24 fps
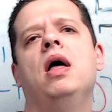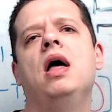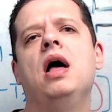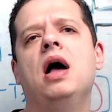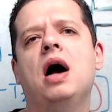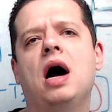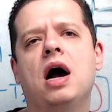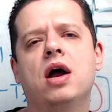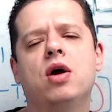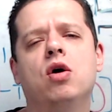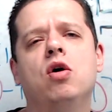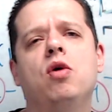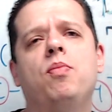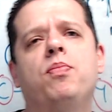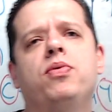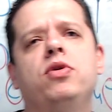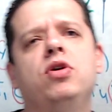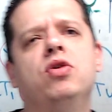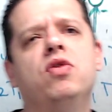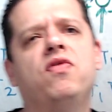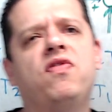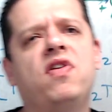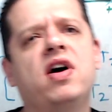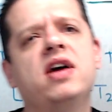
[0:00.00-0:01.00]
I hope
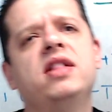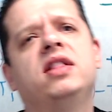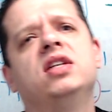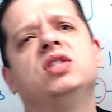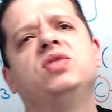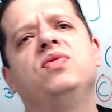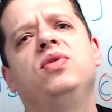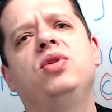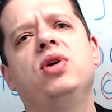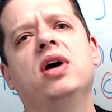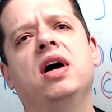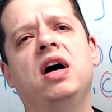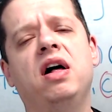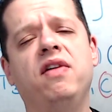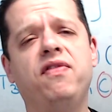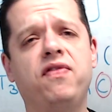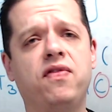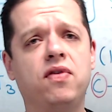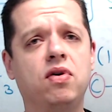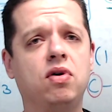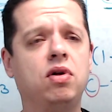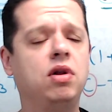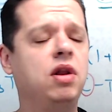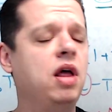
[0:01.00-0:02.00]
you find this video
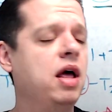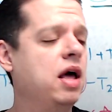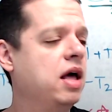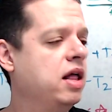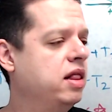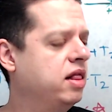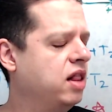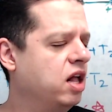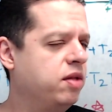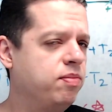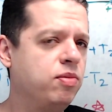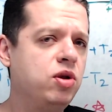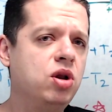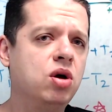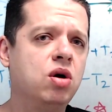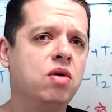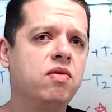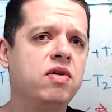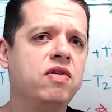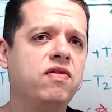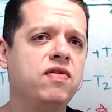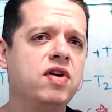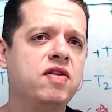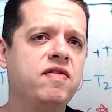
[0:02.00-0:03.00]
helpful, and let me know
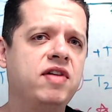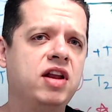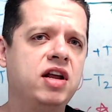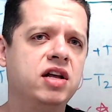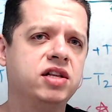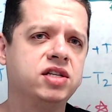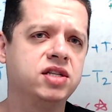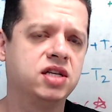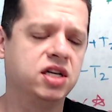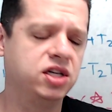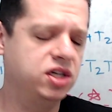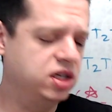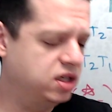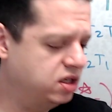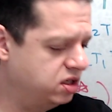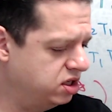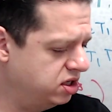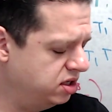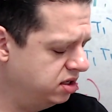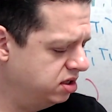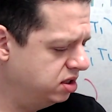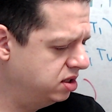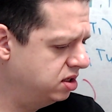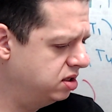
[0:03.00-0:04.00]
if you have any
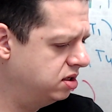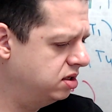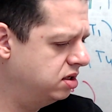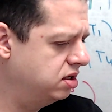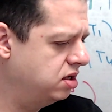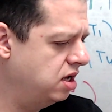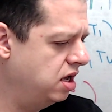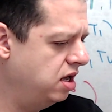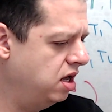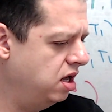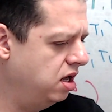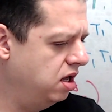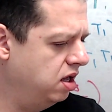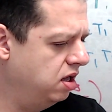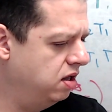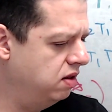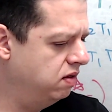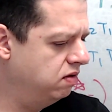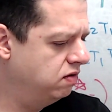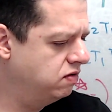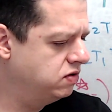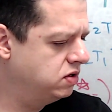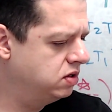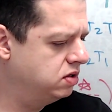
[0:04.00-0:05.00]
suggestions,
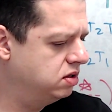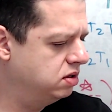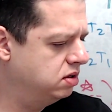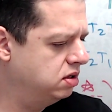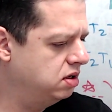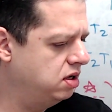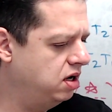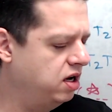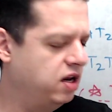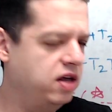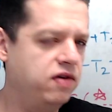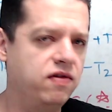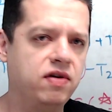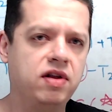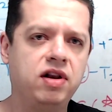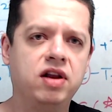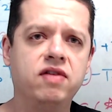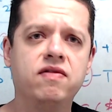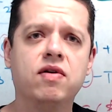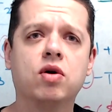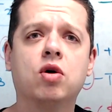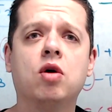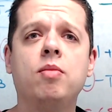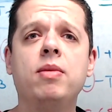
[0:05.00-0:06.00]
and
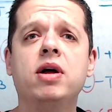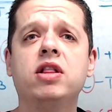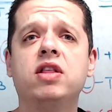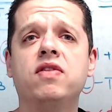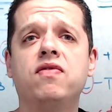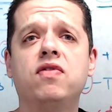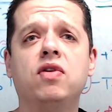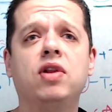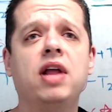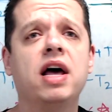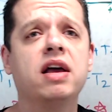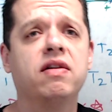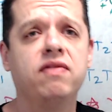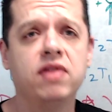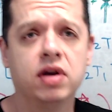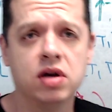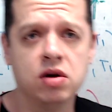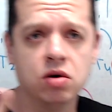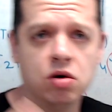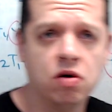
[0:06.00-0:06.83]
leave a comment. If you like, we can go